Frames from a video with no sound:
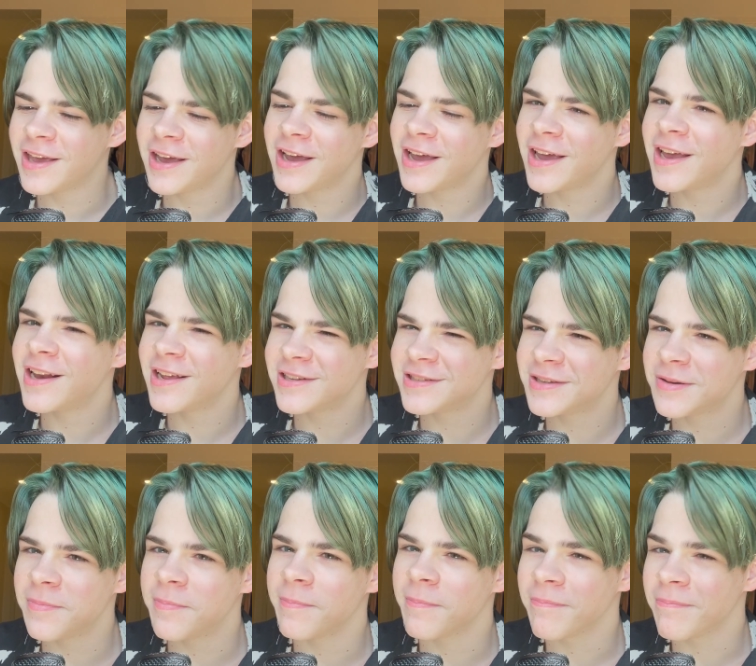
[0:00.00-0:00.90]
it isn't
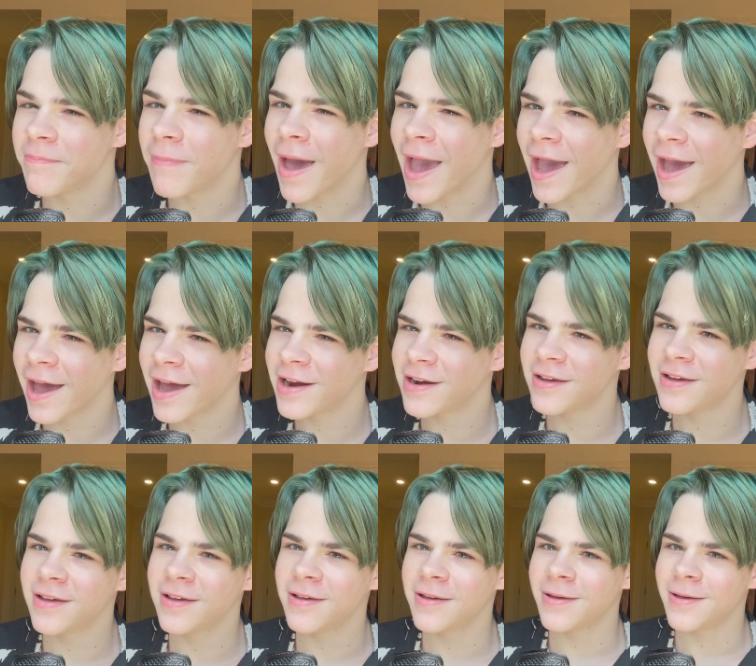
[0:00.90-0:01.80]
bad,
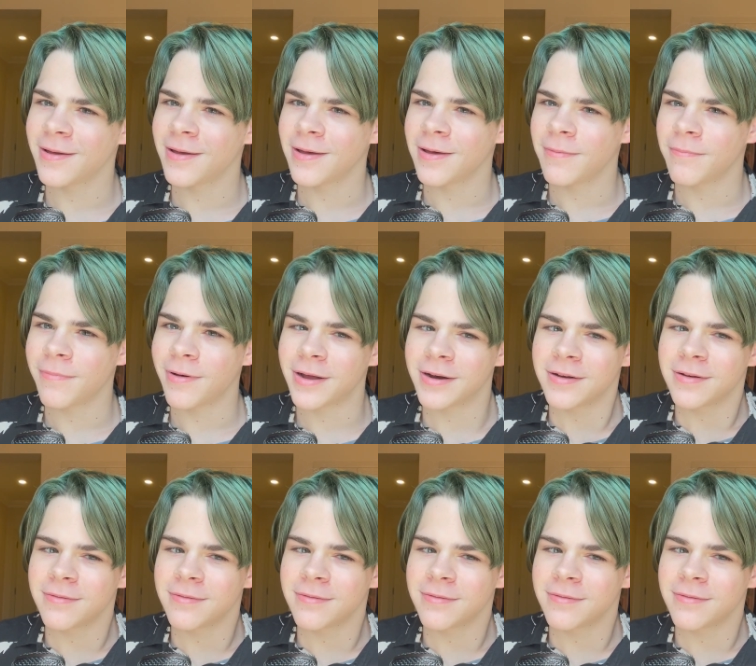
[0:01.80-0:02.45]
but